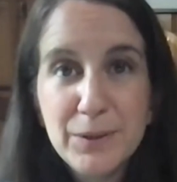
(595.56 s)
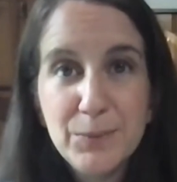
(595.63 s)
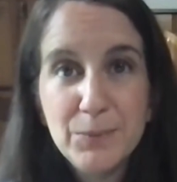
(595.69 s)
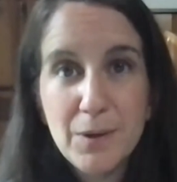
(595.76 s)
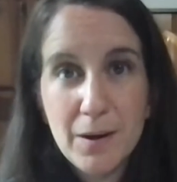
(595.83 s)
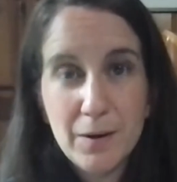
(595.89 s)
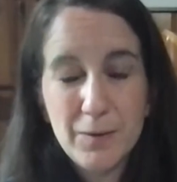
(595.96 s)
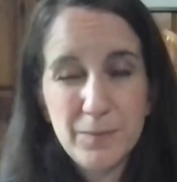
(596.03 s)

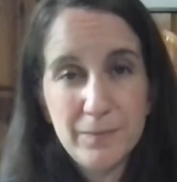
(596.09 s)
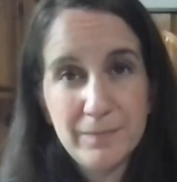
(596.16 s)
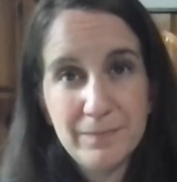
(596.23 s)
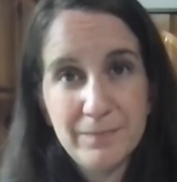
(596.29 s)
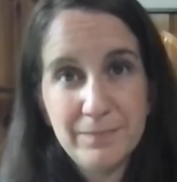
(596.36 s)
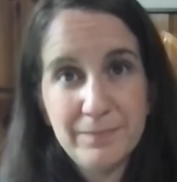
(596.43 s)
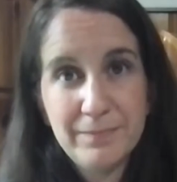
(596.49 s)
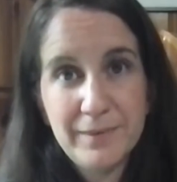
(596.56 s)
Maybe it's when you
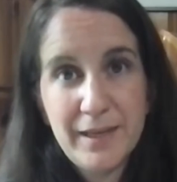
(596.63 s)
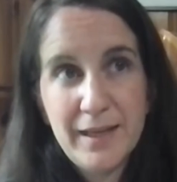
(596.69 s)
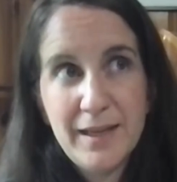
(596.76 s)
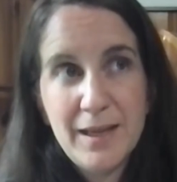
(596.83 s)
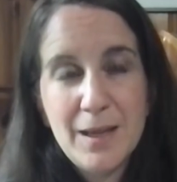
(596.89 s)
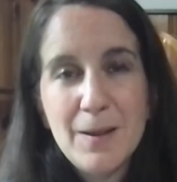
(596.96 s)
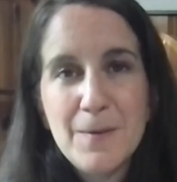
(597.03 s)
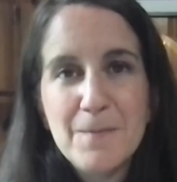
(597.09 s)
turn on
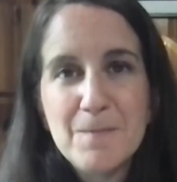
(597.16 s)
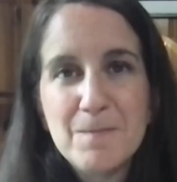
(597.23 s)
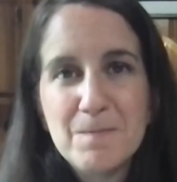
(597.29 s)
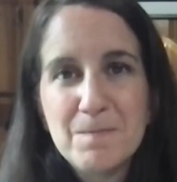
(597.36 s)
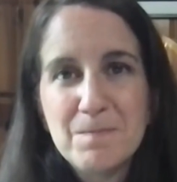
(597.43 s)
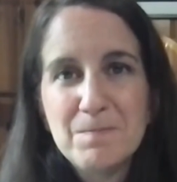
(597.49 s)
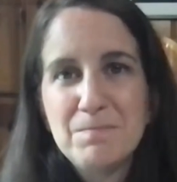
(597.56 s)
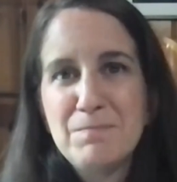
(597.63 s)
music that
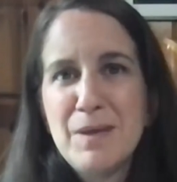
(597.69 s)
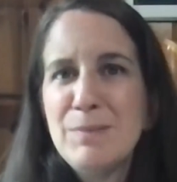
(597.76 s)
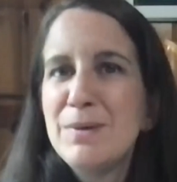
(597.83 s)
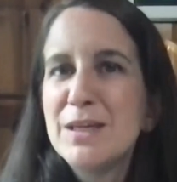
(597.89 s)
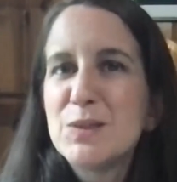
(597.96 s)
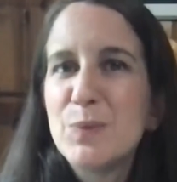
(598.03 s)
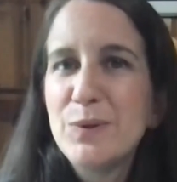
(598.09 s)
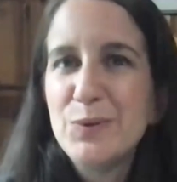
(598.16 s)
you grew
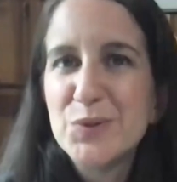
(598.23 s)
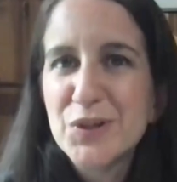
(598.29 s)
up with,